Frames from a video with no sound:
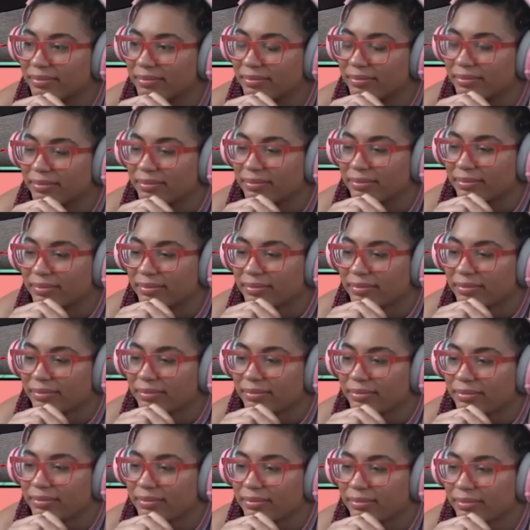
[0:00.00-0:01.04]

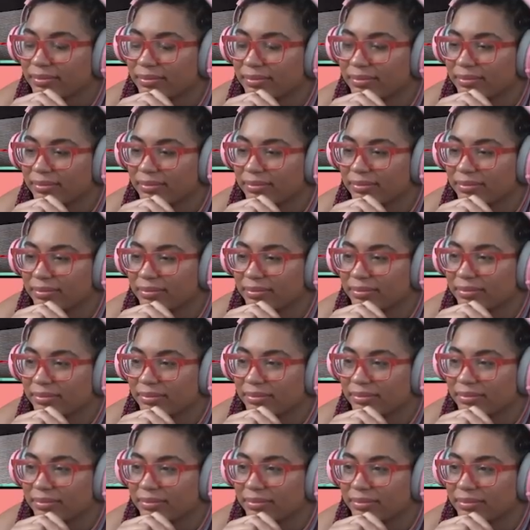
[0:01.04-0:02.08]

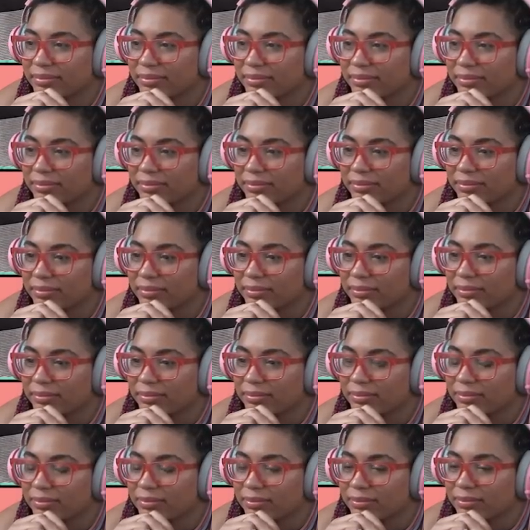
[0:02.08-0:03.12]

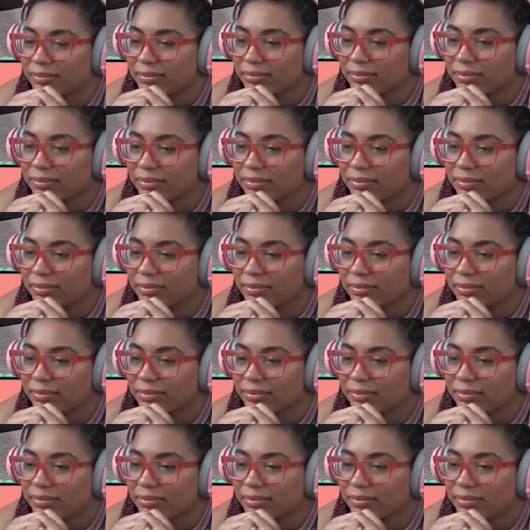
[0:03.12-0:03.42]
No words are spoken by the person on screen.